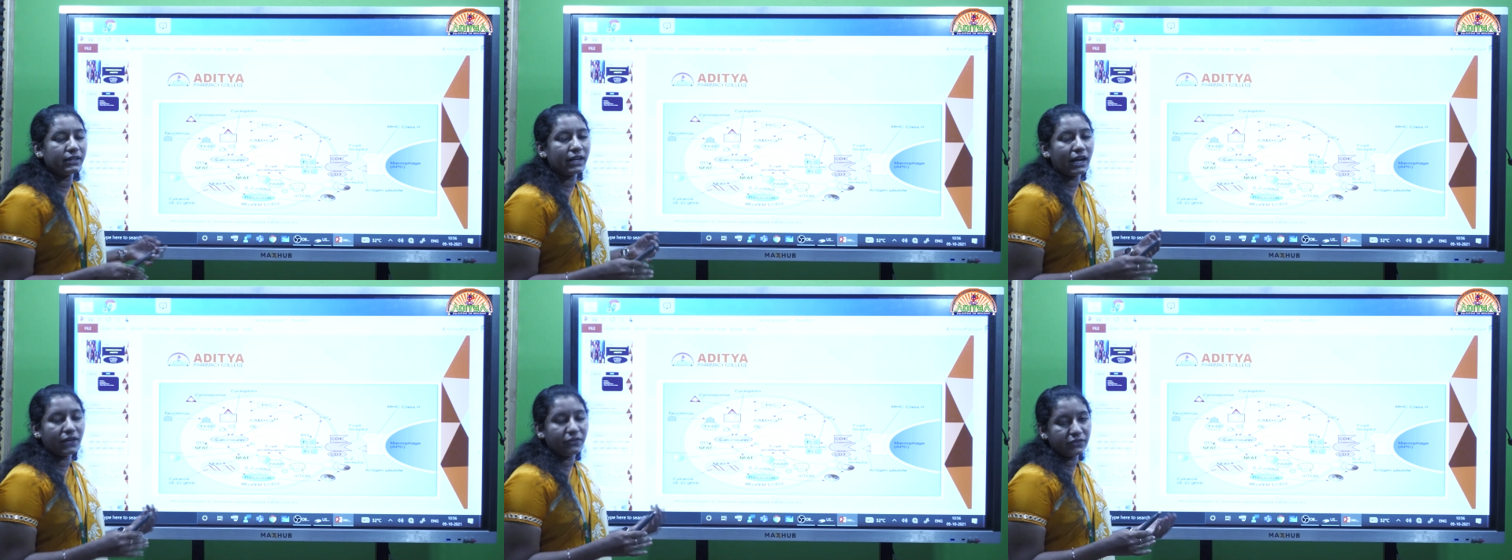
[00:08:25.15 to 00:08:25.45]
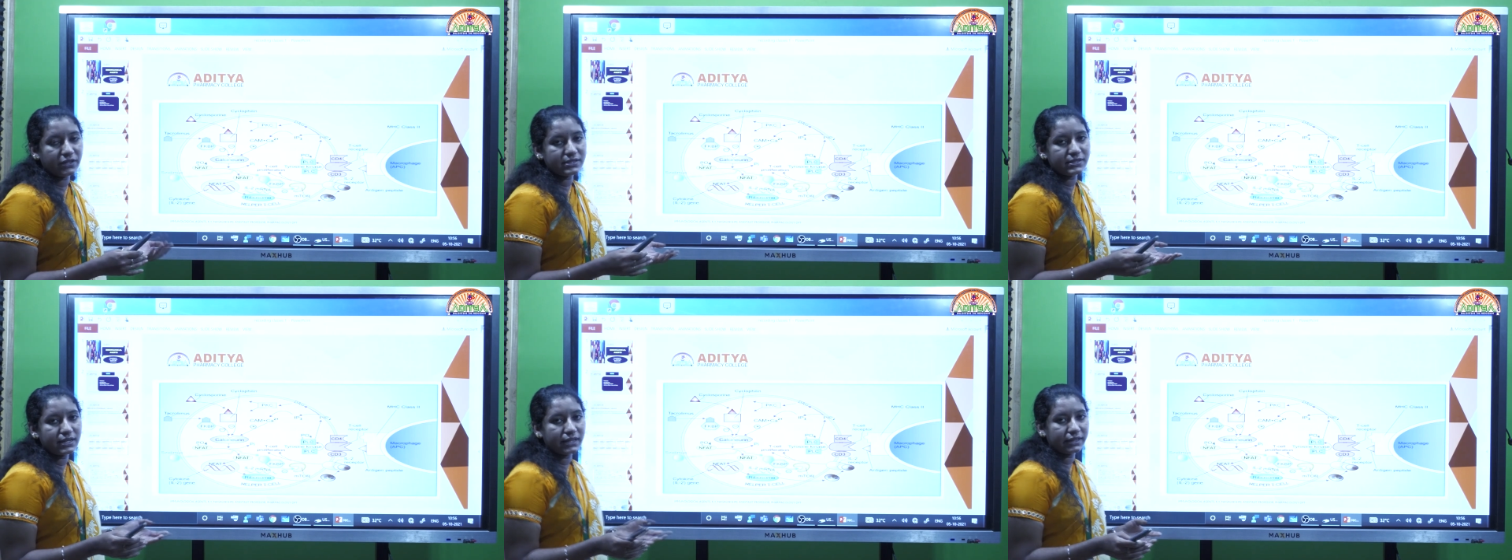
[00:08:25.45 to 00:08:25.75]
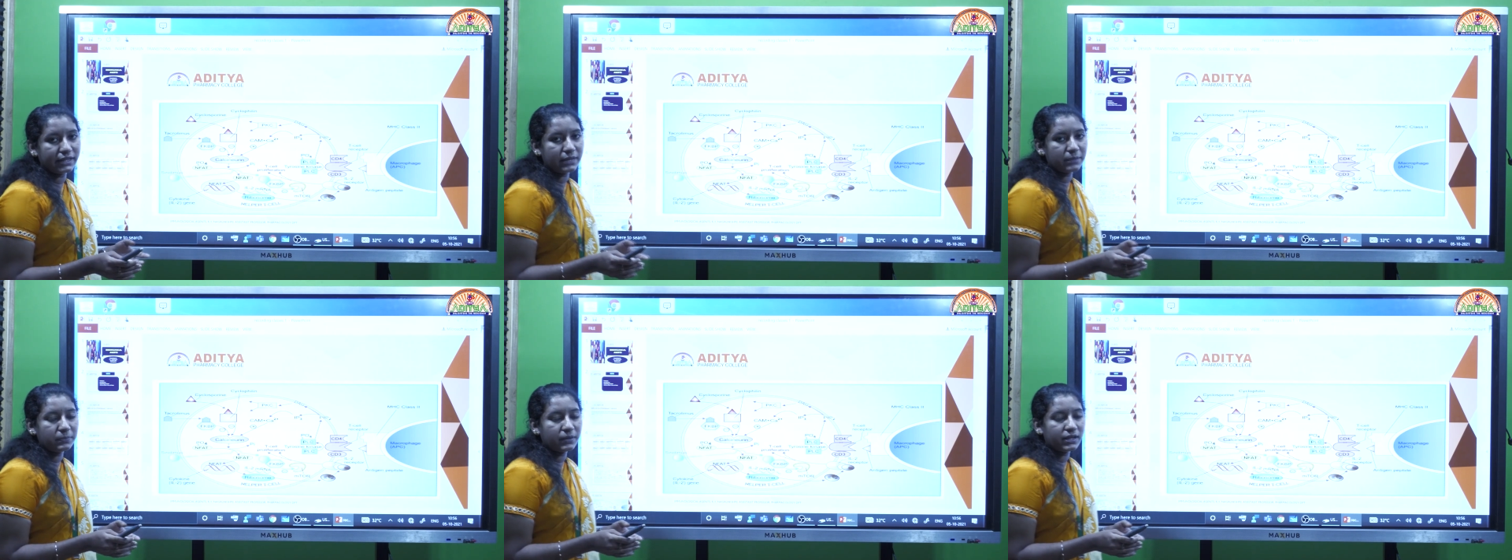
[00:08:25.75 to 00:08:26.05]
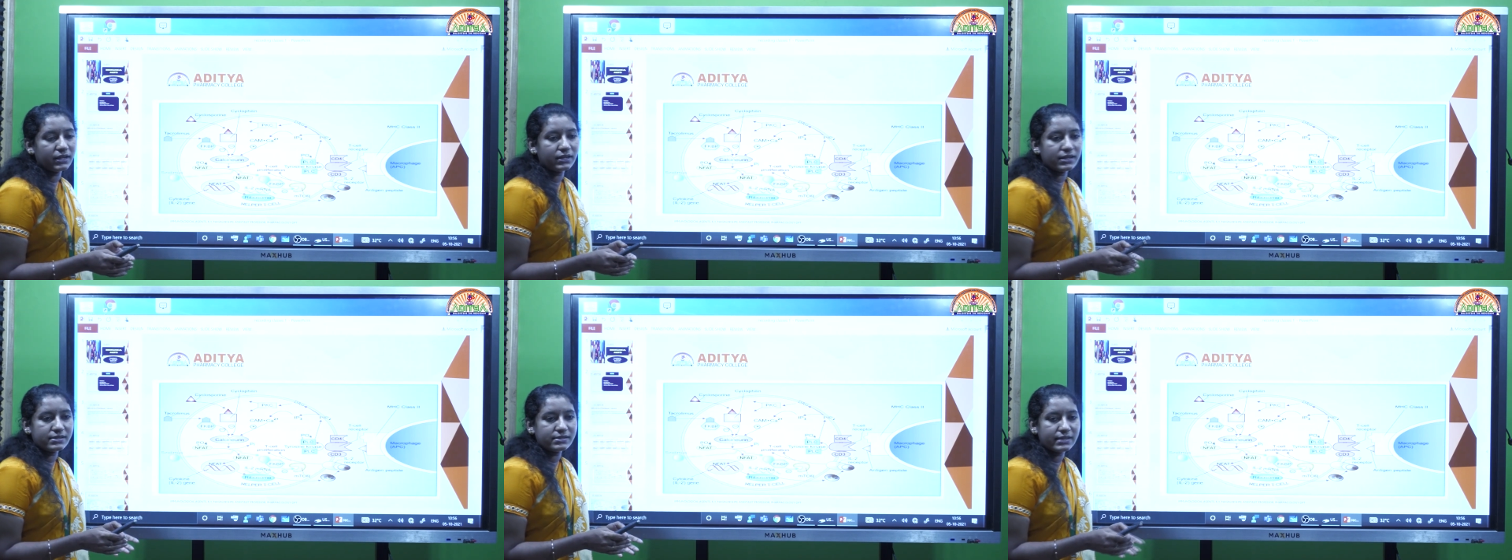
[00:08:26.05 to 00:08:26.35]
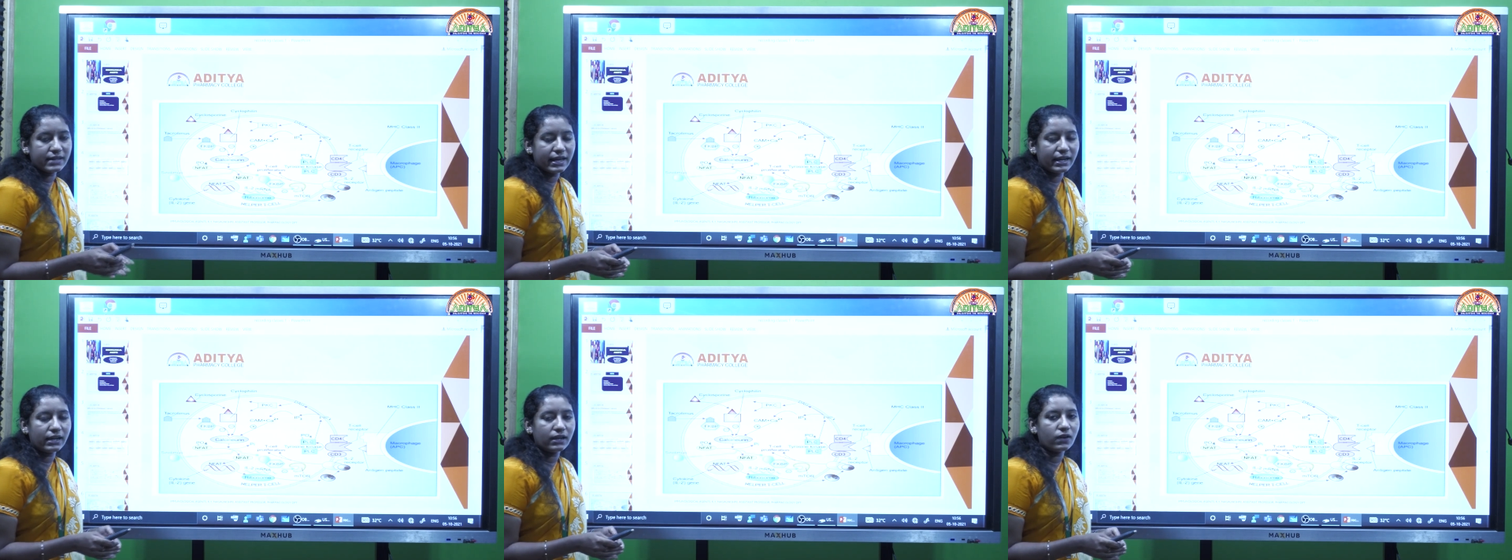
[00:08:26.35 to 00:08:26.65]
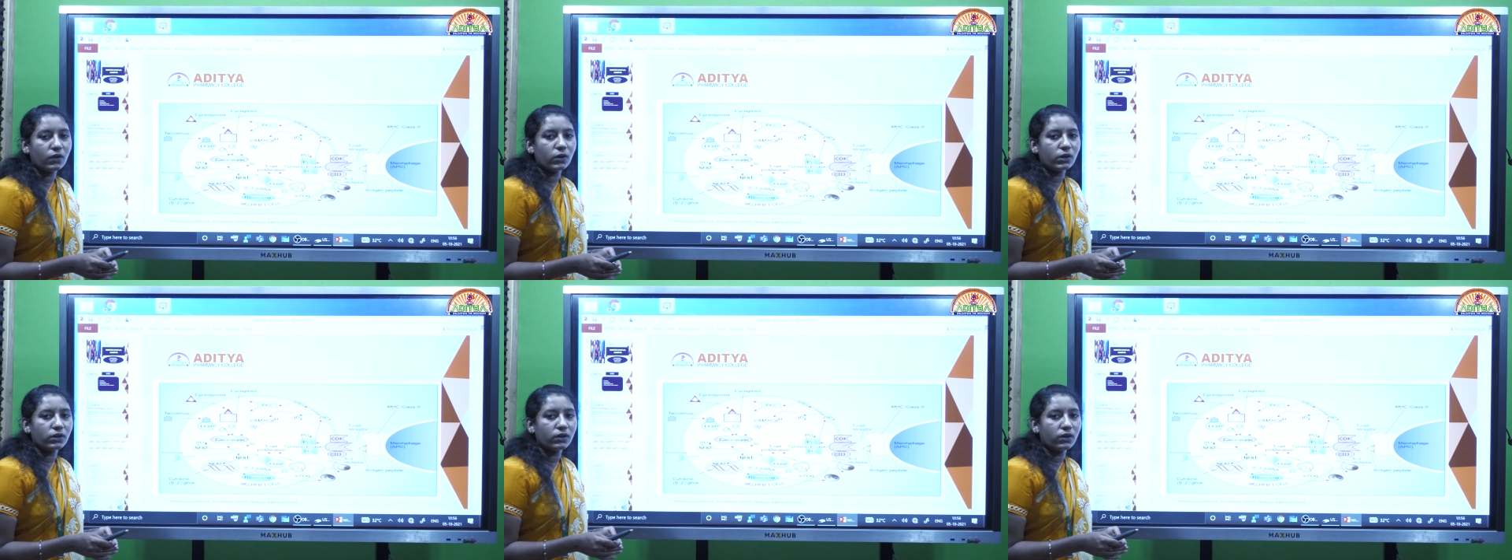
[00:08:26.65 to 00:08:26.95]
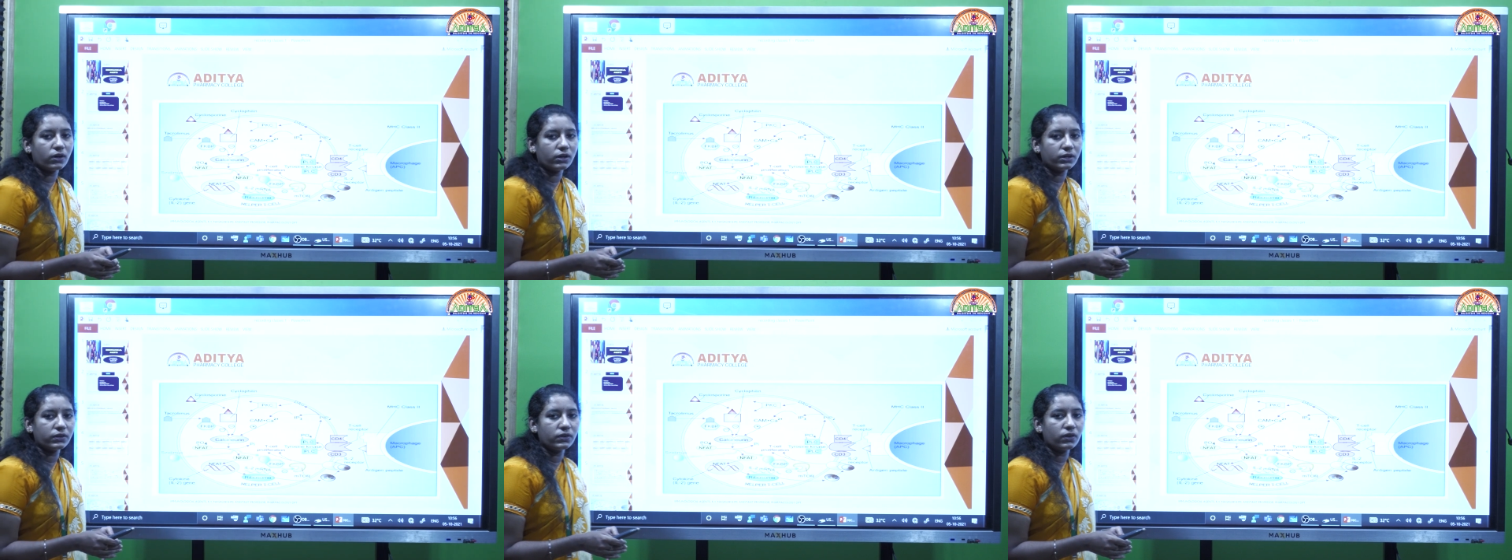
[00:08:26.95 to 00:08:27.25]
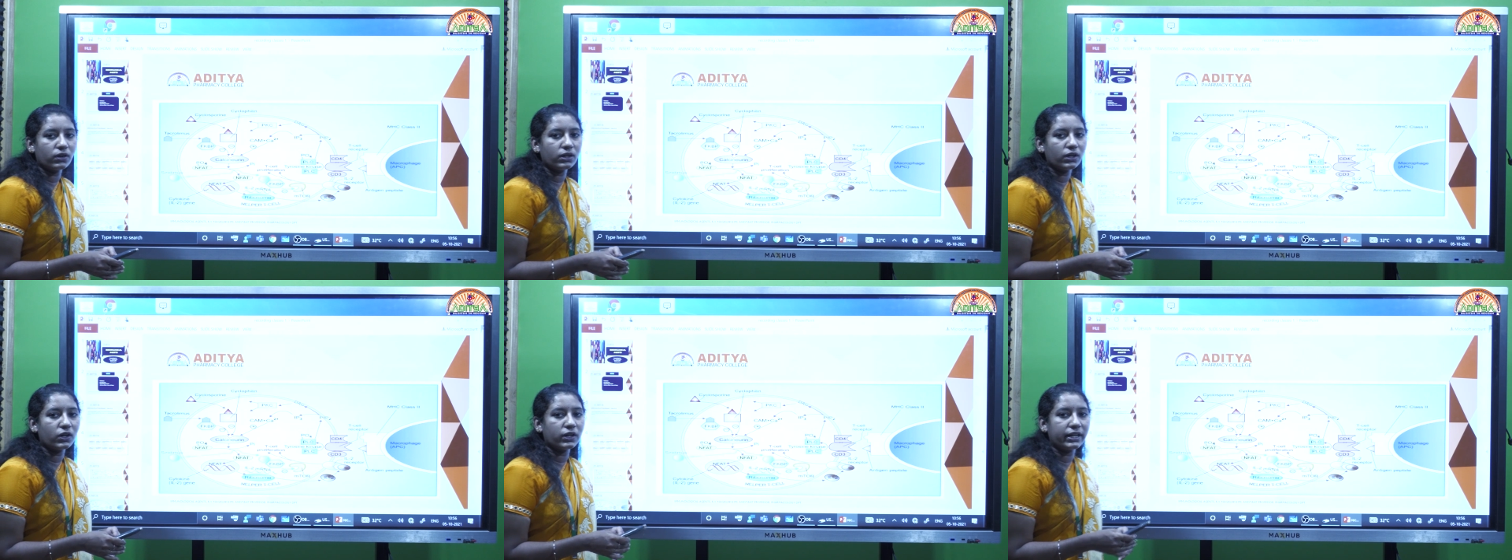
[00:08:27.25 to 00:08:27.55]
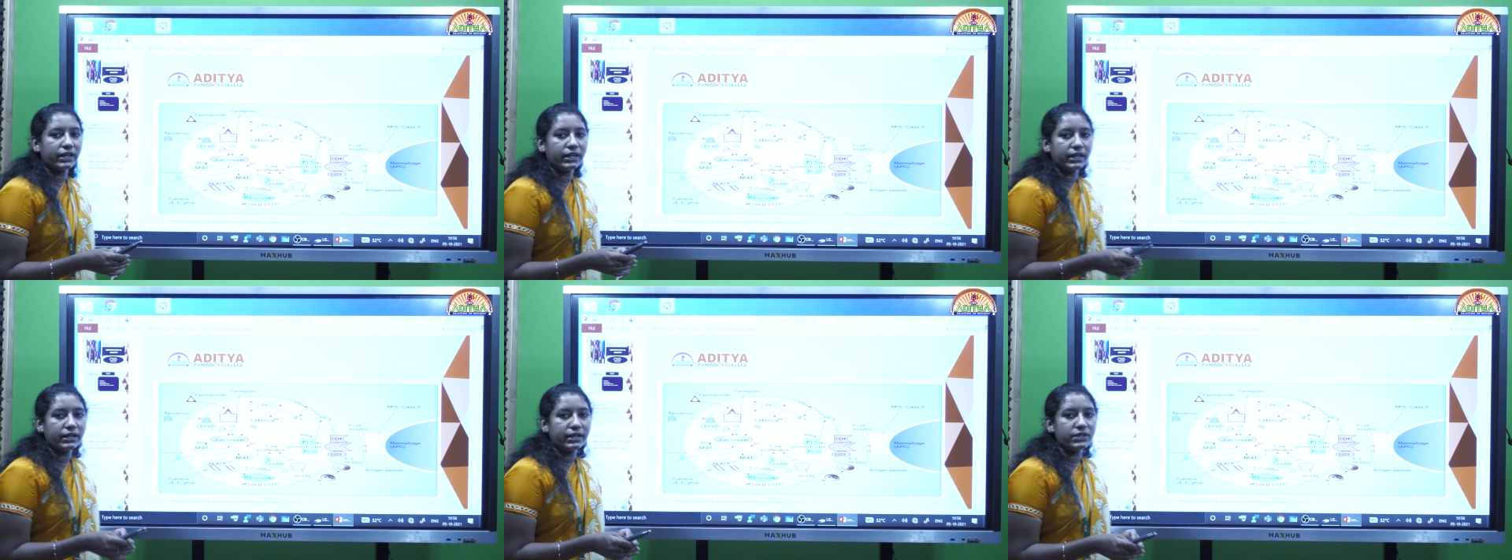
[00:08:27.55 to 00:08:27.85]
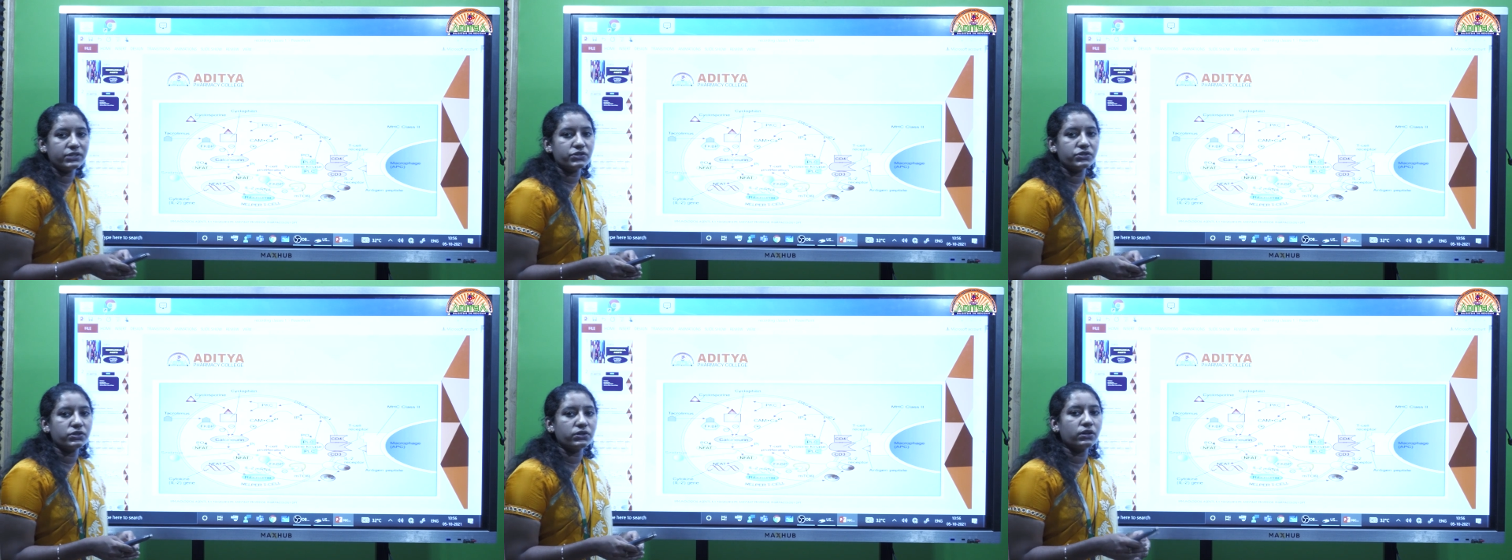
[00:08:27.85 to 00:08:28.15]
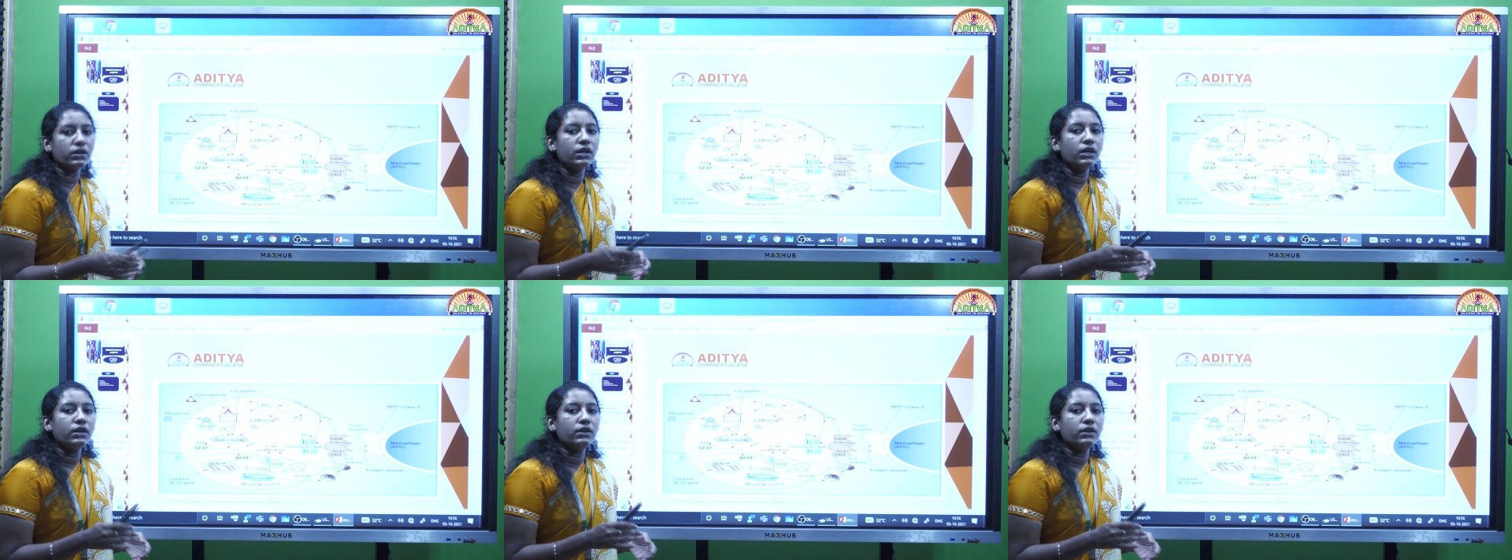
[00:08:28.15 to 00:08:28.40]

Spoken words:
Graft is nothing but the cell or organ or any tissue